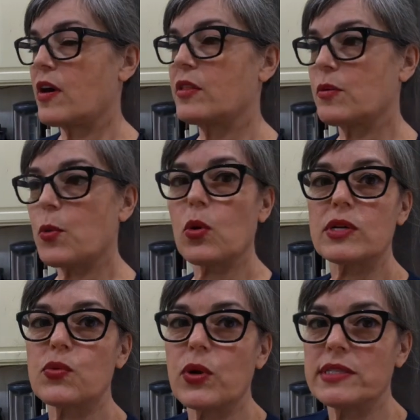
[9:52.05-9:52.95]
On the
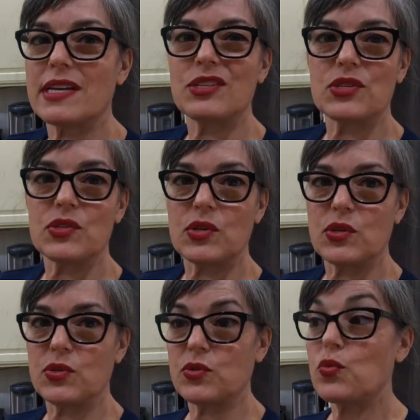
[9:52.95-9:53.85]
porous ones, I just
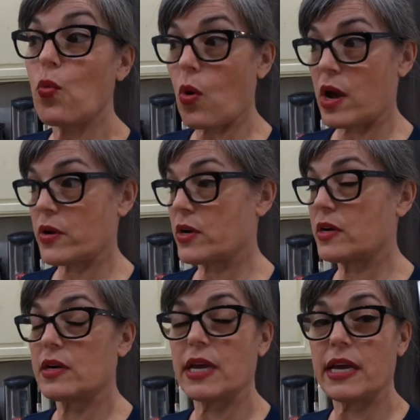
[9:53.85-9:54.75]
use
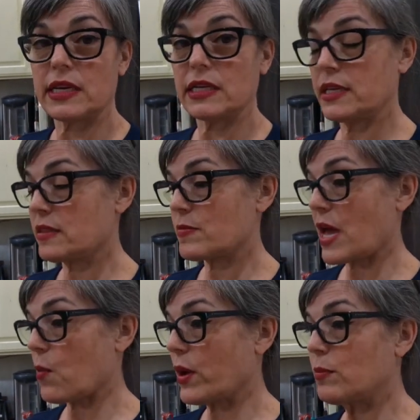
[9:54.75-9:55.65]
water and clean them
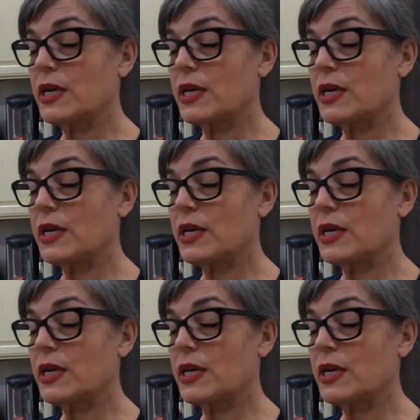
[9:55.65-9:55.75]
that way,